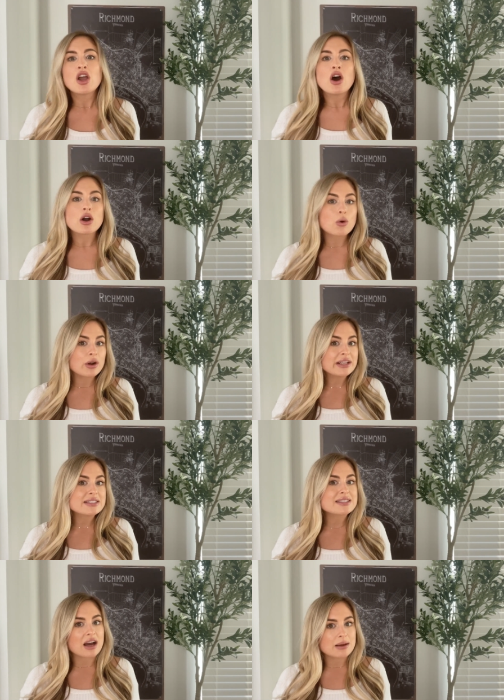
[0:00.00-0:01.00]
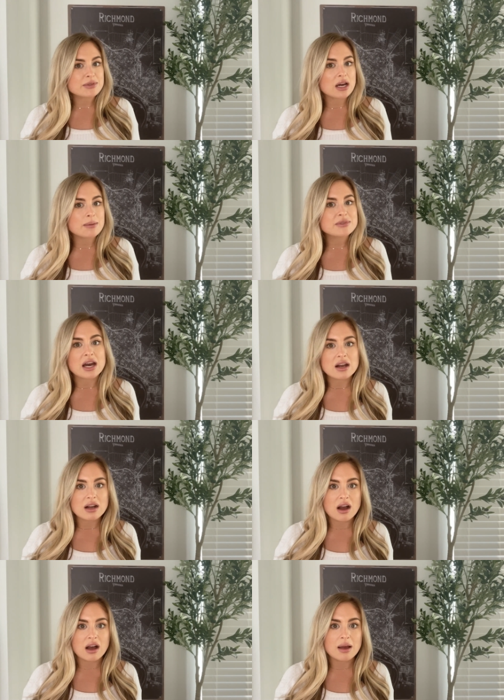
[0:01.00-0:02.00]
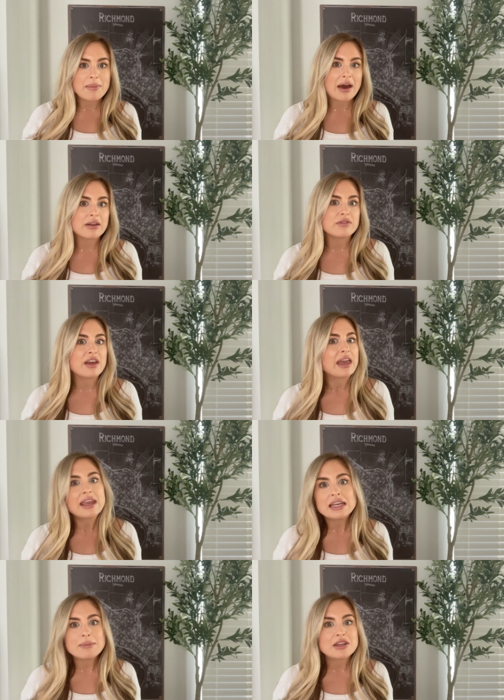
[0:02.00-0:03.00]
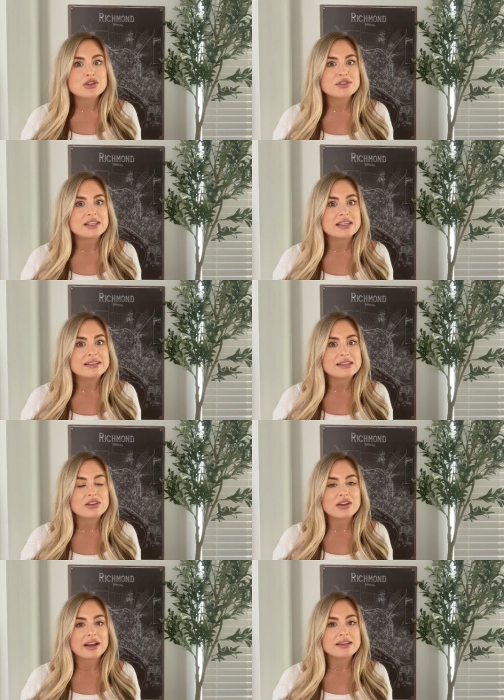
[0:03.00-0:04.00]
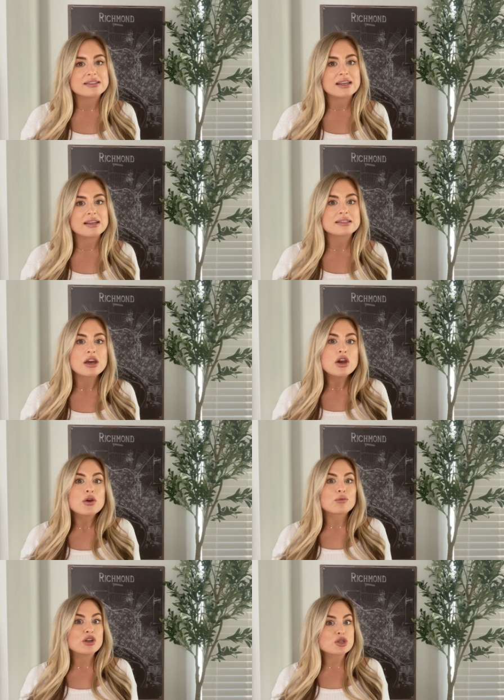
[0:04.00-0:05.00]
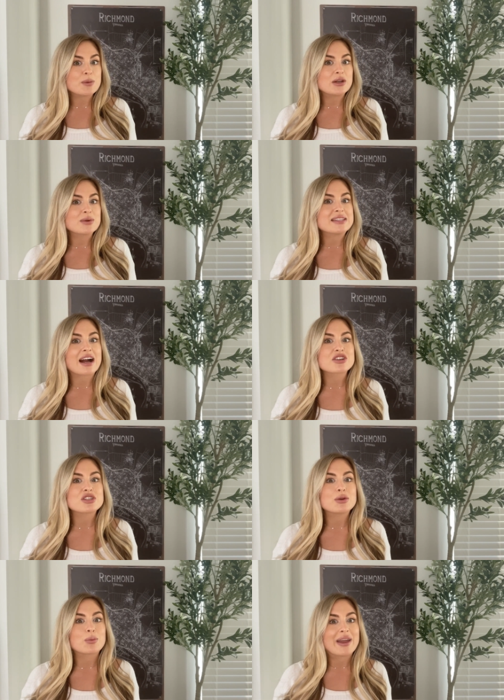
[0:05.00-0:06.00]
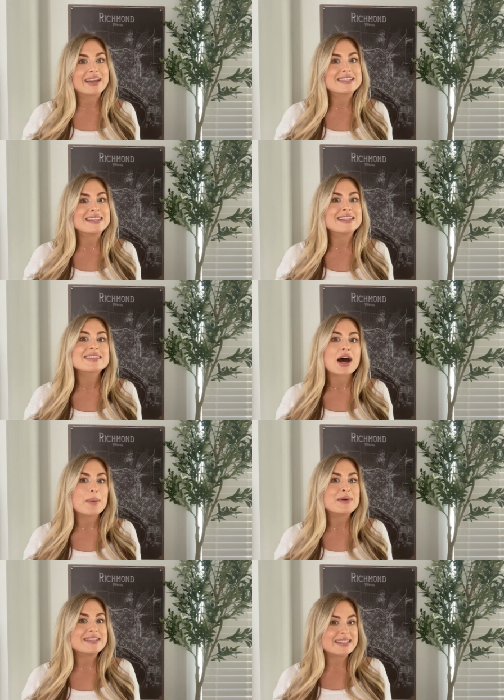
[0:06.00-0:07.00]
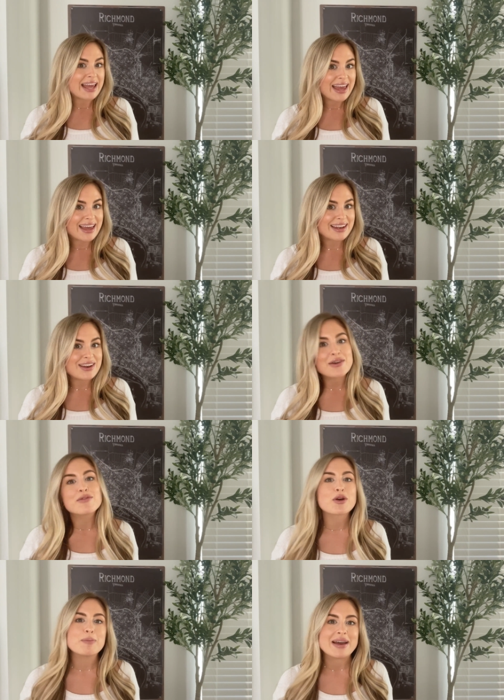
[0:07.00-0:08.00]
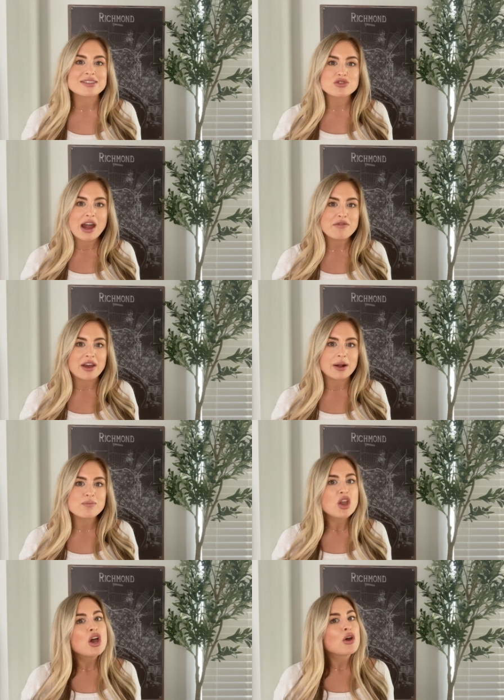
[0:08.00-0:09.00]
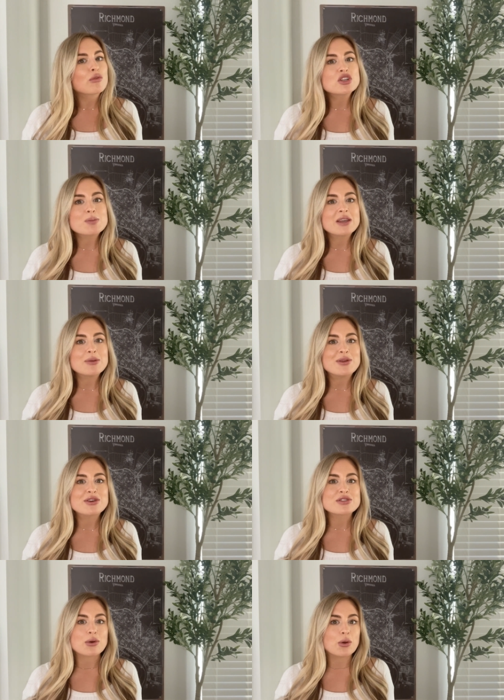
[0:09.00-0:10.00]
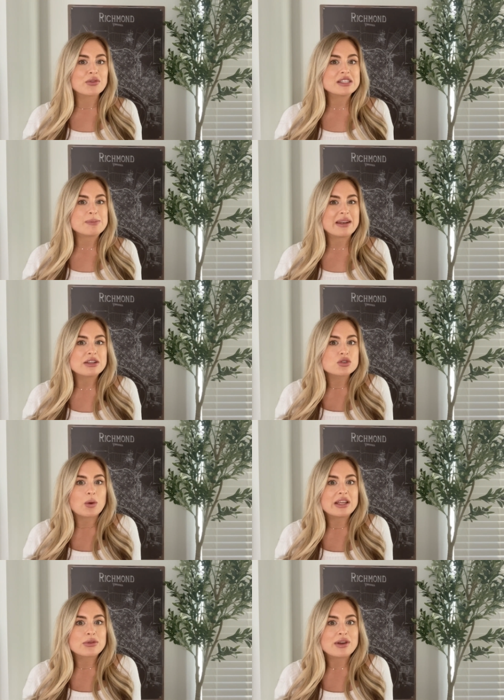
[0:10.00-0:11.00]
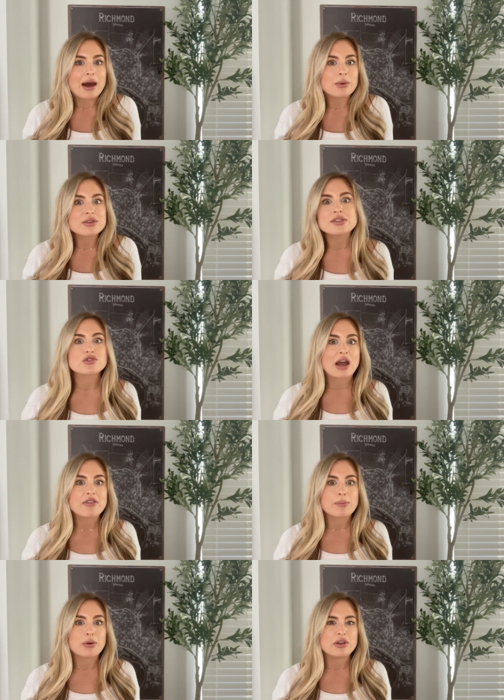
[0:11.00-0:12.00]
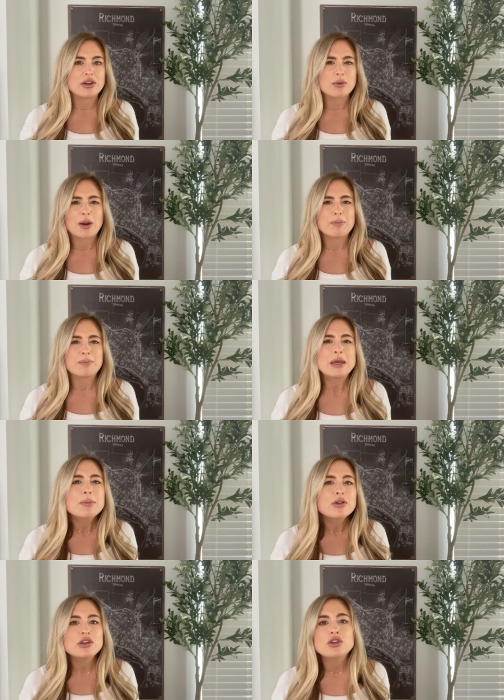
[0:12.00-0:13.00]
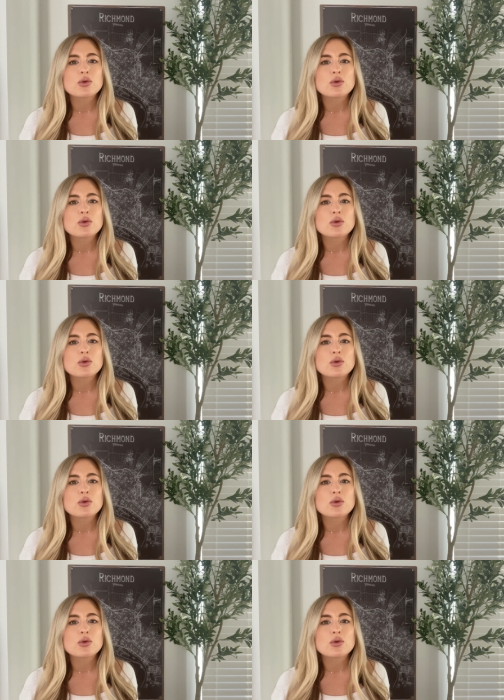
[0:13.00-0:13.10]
According to TomTom.com, out of the 80 major cities in the United States, Richmond was actually ranked in the top 10 for best traffic. Richmond commuters are only spending 23 hours in traffic per year, where people in New